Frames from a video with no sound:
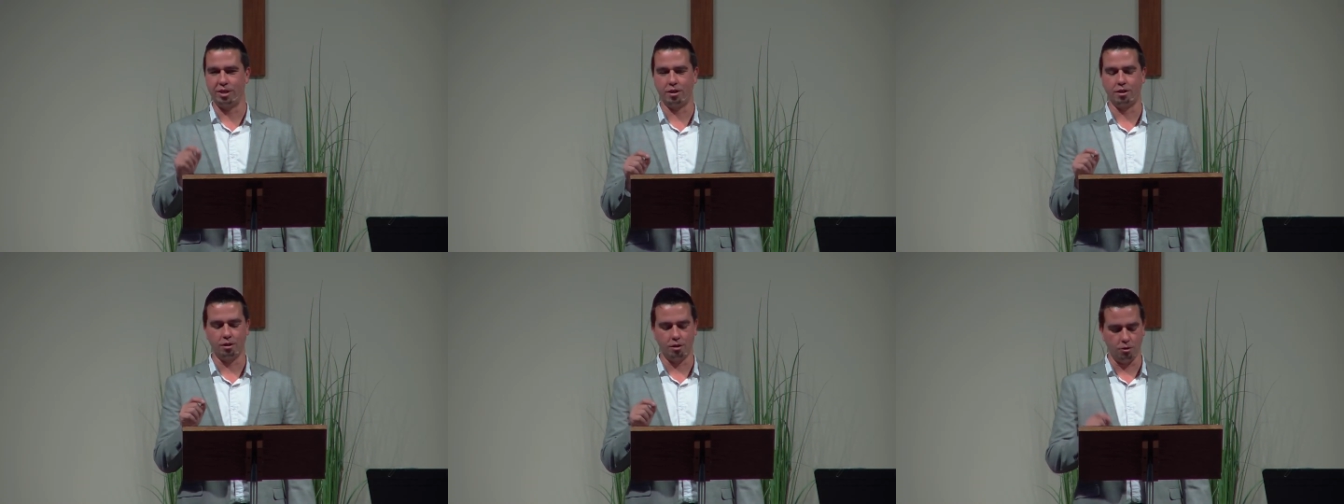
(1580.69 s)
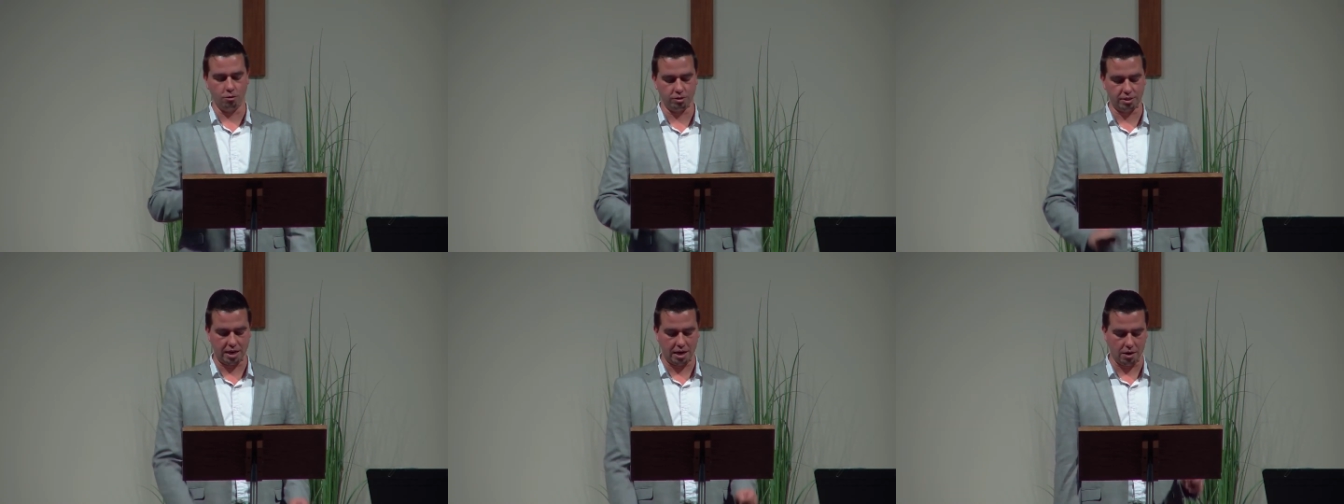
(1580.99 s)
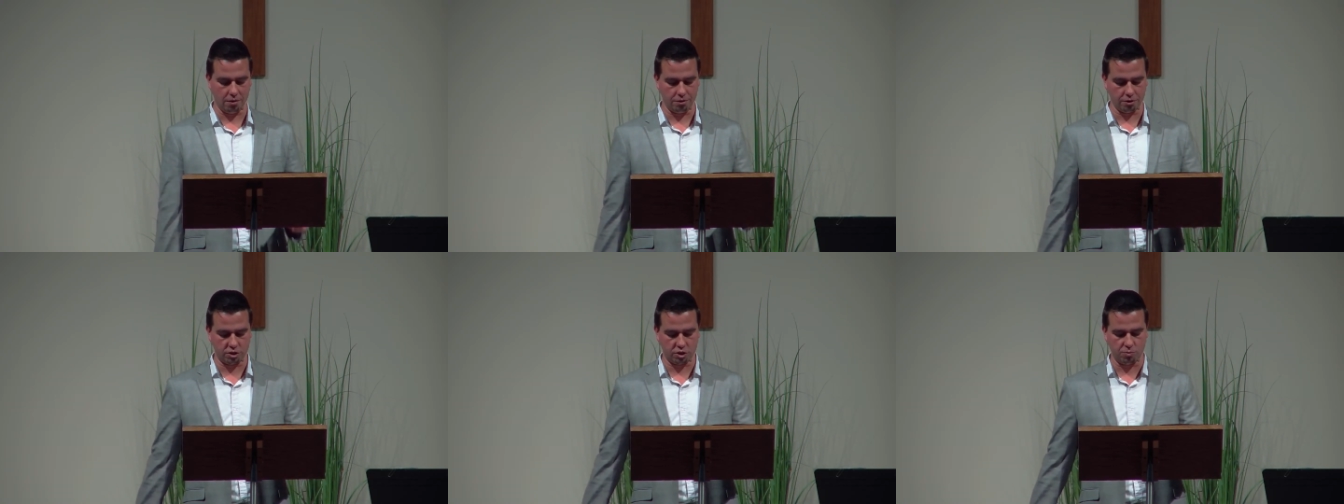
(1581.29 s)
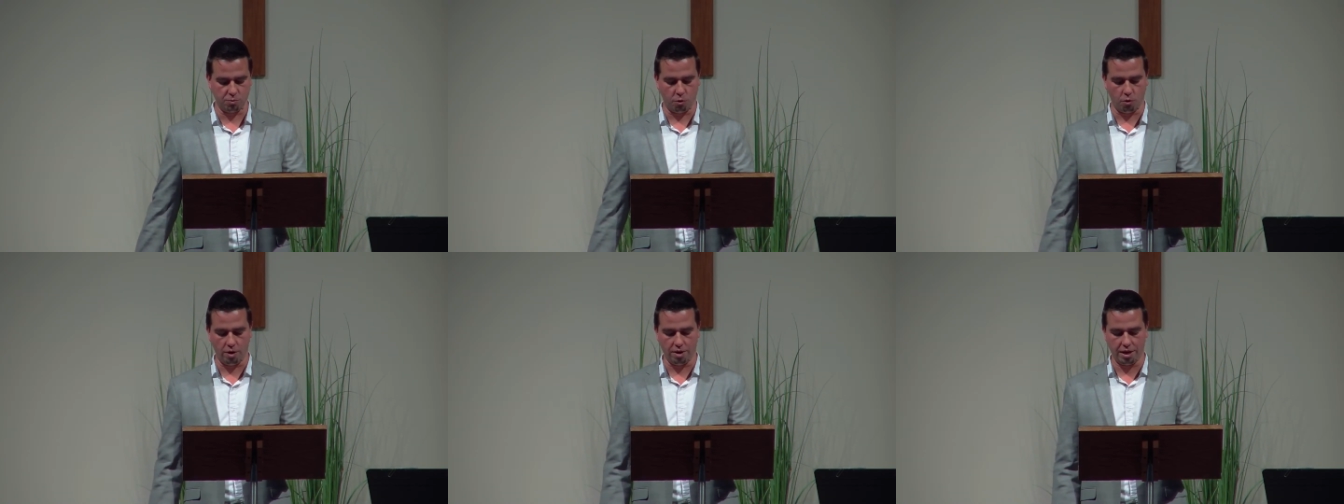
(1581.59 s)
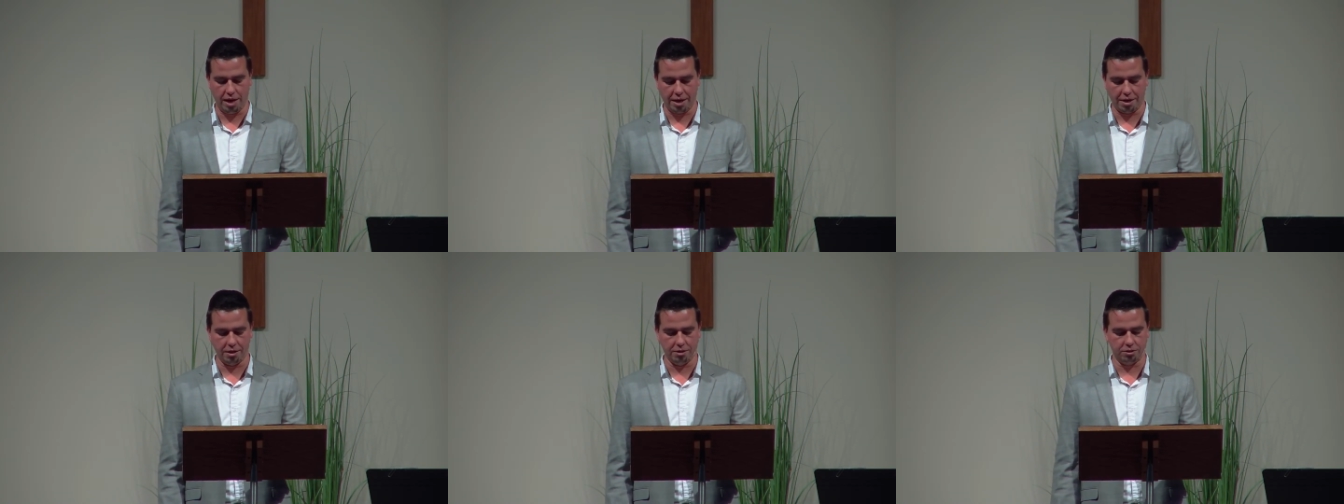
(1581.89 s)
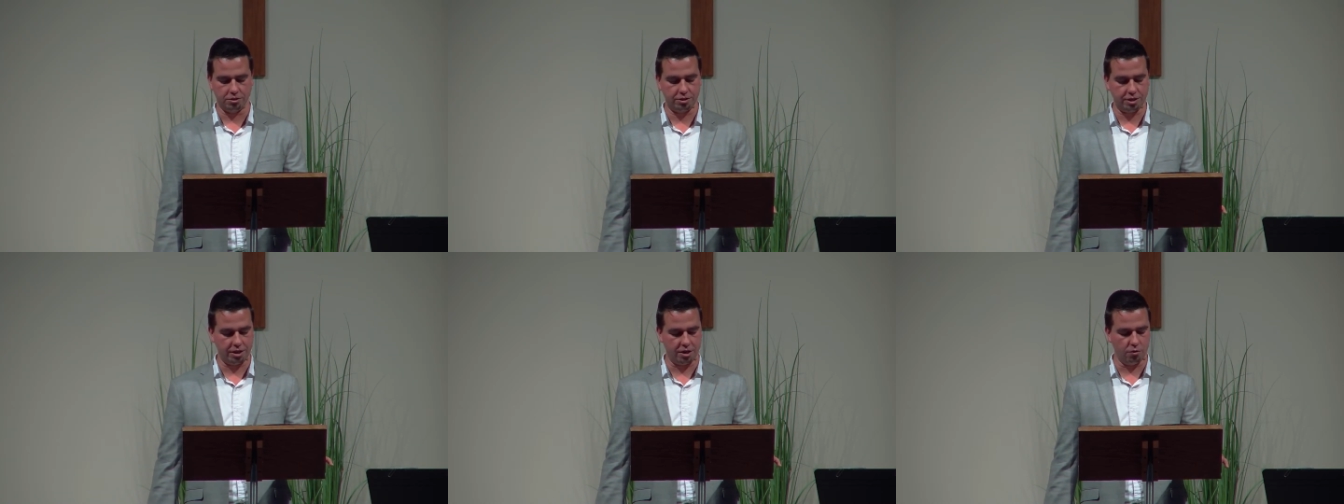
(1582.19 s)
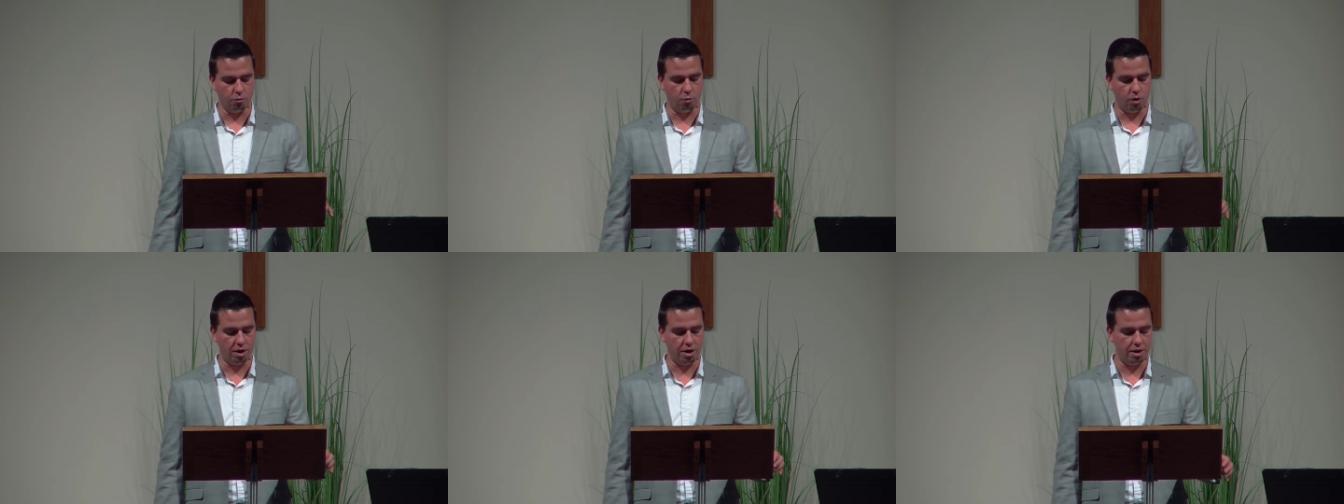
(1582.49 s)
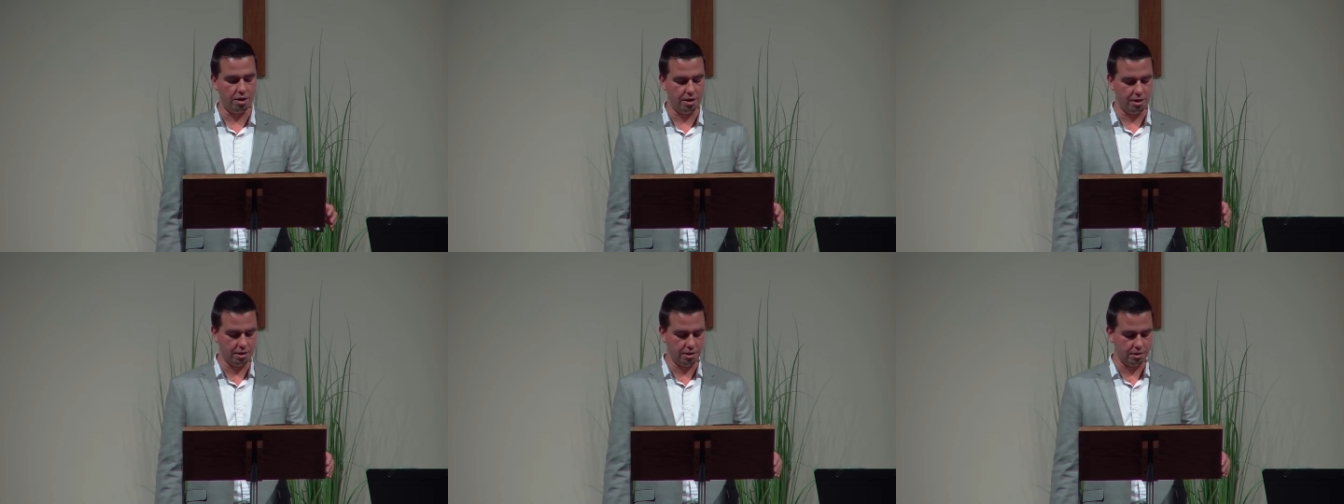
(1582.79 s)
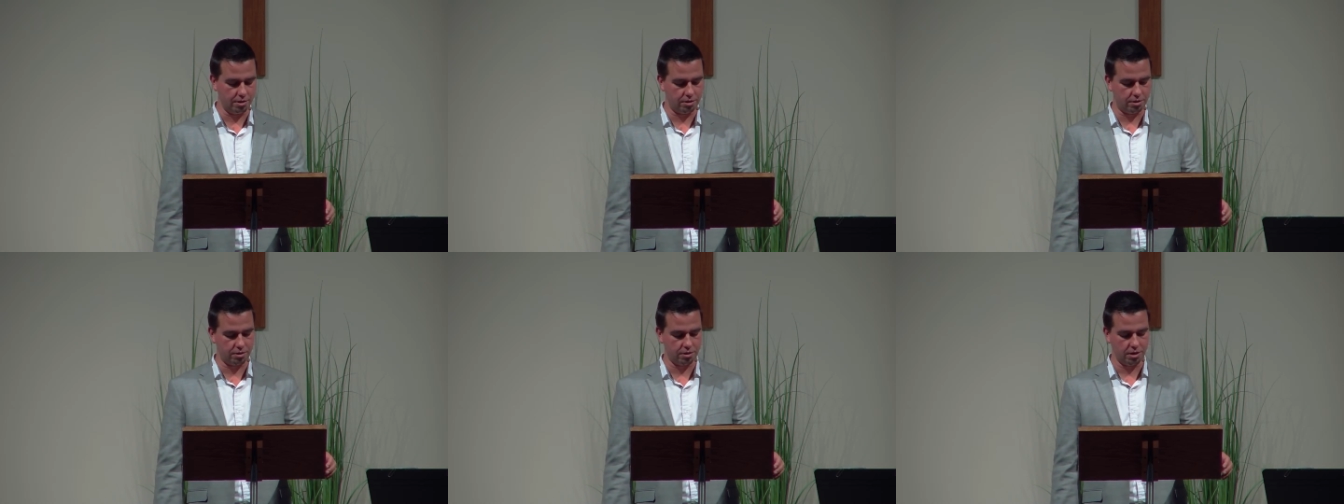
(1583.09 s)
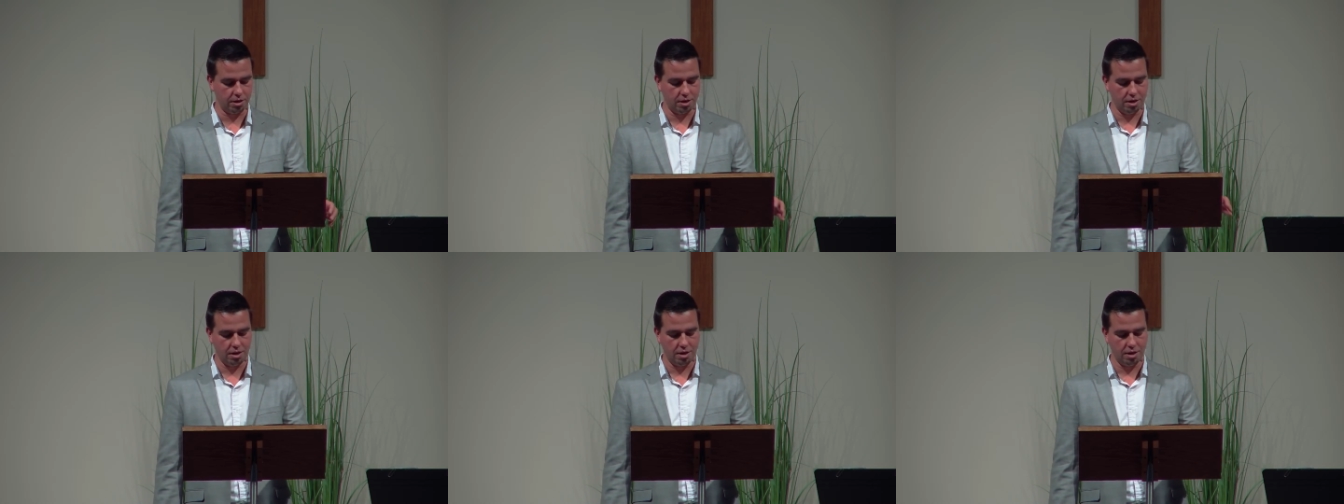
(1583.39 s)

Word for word: close out this morning and consider what it is